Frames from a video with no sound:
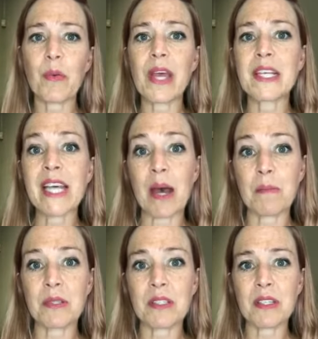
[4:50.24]
we
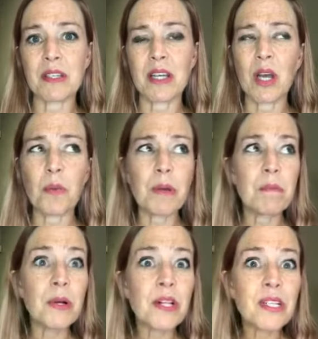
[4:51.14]
adapt, we
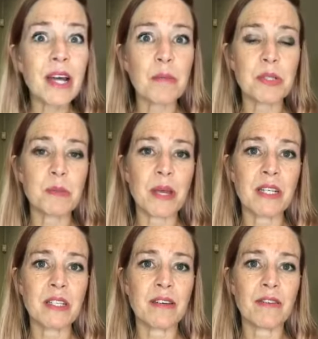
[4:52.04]
build our
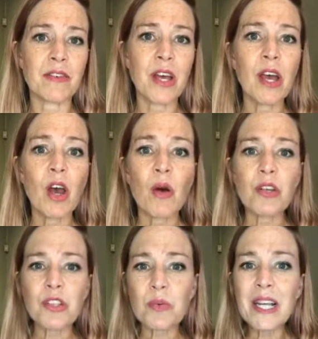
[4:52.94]
perspective,
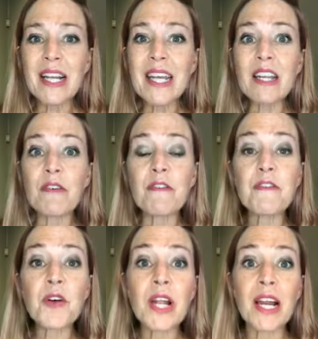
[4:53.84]
so we lead a
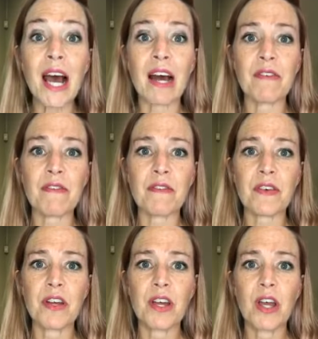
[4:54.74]
fuller
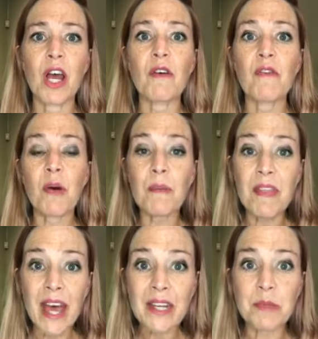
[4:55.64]
life from
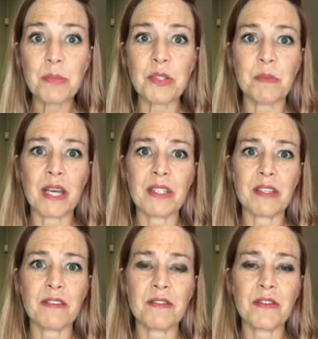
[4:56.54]
that
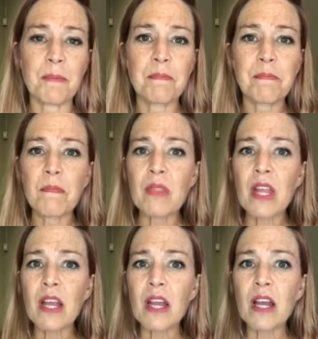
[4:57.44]
perspective.
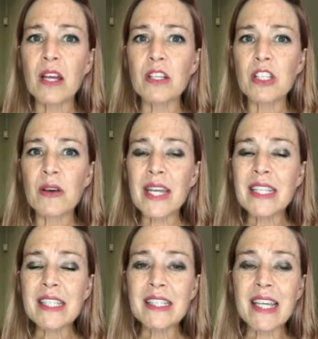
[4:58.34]
So,
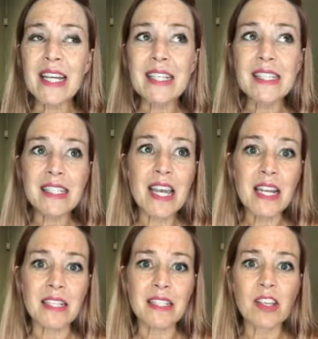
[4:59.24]
in, in a
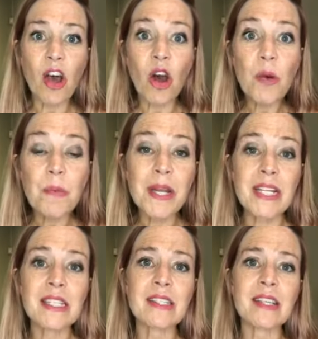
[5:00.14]
sense, hope in
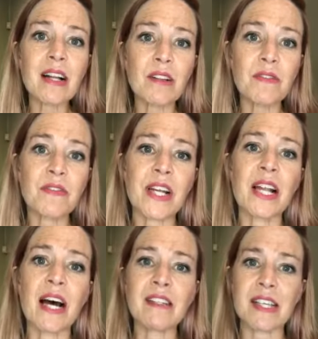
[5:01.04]
itself
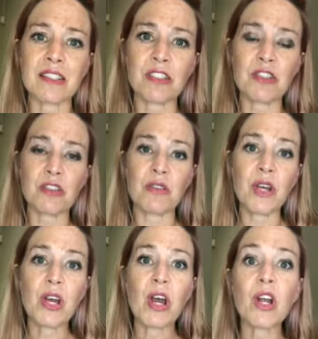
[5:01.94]
allows us to
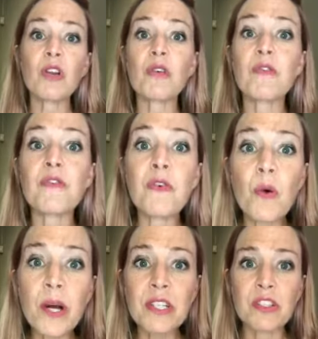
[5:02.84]
look
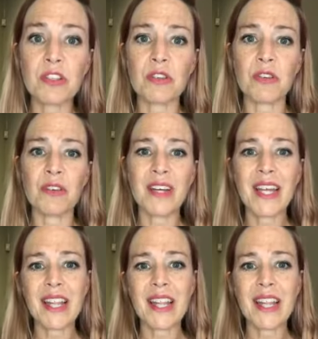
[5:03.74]
forward to